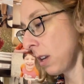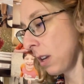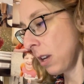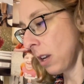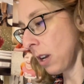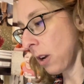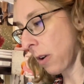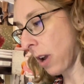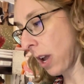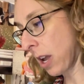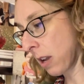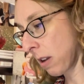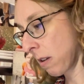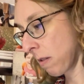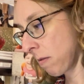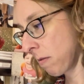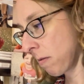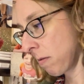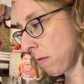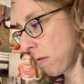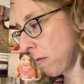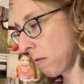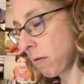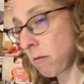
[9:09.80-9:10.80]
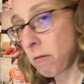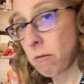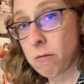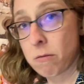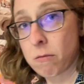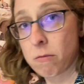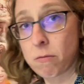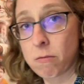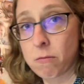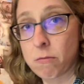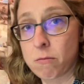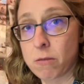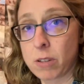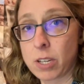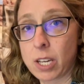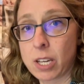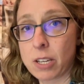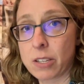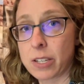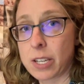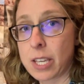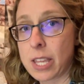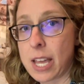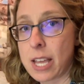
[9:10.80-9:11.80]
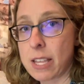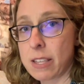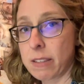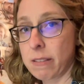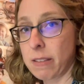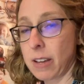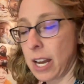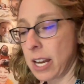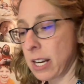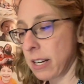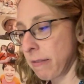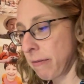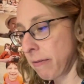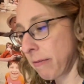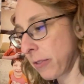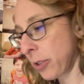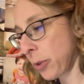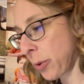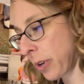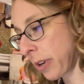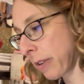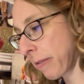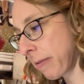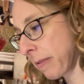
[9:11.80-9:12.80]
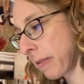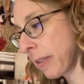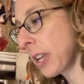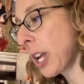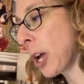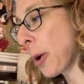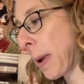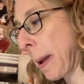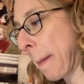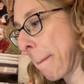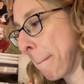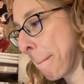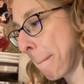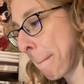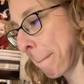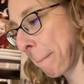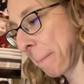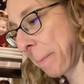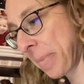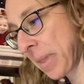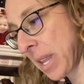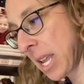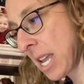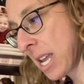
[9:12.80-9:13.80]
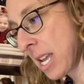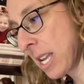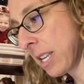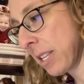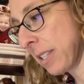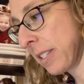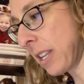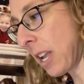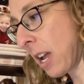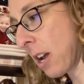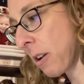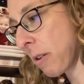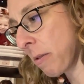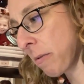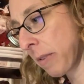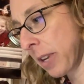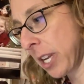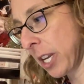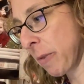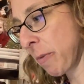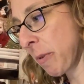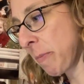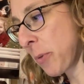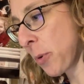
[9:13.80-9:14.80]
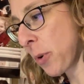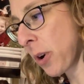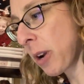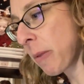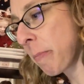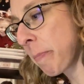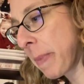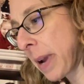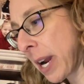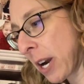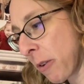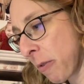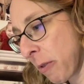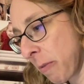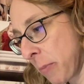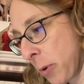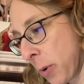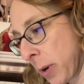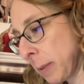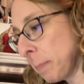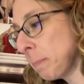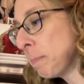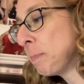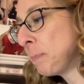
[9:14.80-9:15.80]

Okay. Can you see that? Kind of, sort of. Okay. So, kid report, parent report.